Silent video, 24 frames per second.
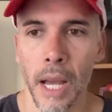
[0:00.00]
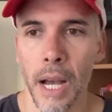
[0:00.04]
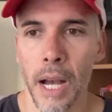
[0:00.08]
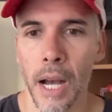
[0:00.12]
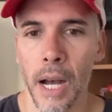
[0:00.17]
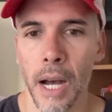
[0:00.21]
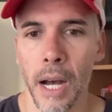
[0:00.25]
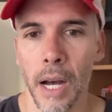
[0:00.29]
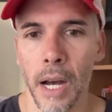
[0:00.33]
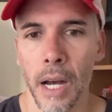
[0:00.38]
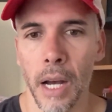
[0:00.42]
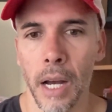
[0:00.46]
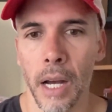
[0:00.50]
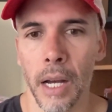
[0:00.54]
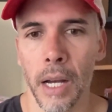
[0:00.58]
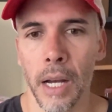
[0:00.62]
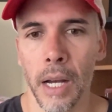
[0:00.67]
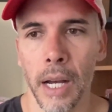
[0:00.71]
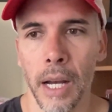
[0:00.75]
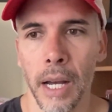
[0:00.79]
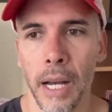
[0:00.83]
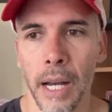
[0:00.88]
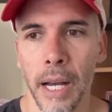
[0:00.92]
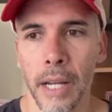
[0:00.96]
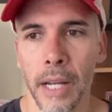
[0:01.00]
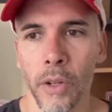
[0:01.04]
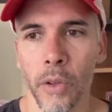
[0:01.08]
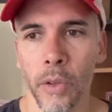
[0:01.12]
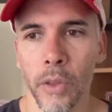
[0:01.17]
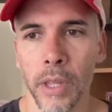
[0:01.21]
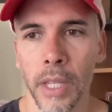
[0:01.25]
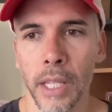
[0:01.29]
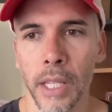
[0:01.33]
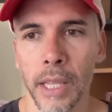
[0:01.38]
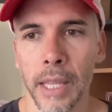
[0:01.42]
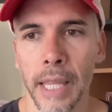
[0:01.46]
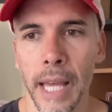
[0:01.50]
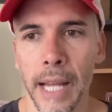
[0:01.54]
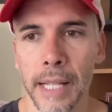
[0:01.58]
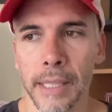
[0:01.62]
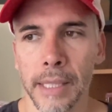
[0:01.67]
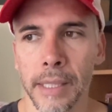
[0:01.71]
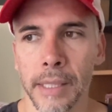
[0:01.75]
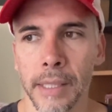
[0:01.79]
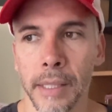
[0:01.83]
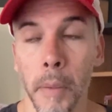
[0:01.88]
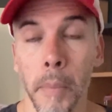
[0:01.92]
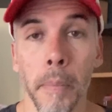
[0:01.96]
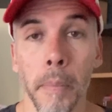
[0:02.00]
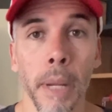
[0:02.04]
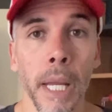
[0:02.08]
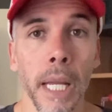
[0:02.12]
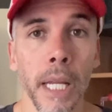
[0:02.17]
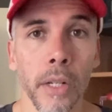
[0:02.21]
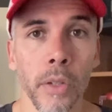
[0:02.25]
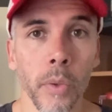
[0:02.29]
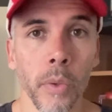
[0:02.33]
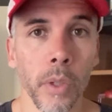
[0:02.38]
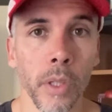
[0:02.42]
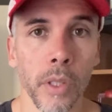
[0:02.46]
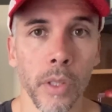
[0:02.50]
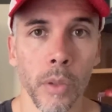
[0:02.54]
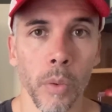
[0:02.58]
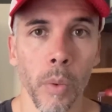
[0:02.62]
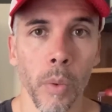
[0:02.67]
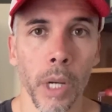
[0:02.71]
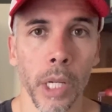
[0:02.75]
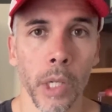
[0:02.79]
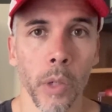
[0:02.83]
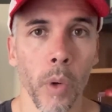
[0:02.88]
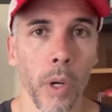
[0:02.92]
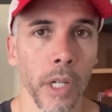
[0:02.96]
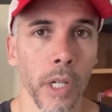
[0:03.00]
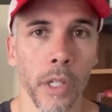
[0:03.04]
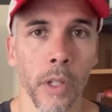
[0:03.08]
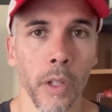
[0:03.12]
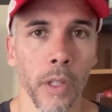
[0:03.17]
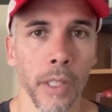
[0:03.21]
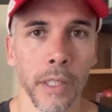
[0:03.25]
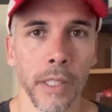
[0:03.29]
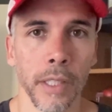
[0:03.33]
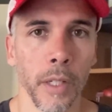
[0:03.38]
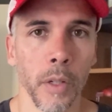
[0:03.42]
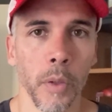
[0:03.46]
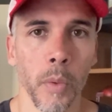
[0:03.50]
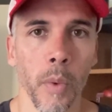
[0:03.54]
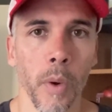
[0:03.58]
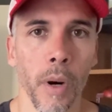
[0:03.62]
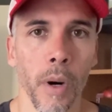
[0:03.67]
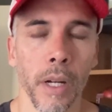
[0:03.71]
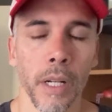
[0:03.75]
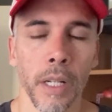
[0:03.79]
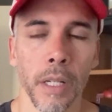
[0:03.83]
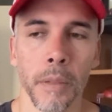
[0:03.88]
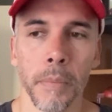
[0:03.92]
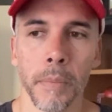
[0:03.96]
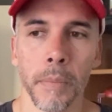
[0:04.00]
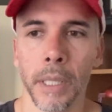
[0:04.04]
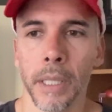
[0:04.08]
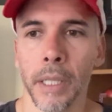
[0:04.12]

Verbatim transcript: Uh, I don't think that's the main reason why Guardiola didn't want him.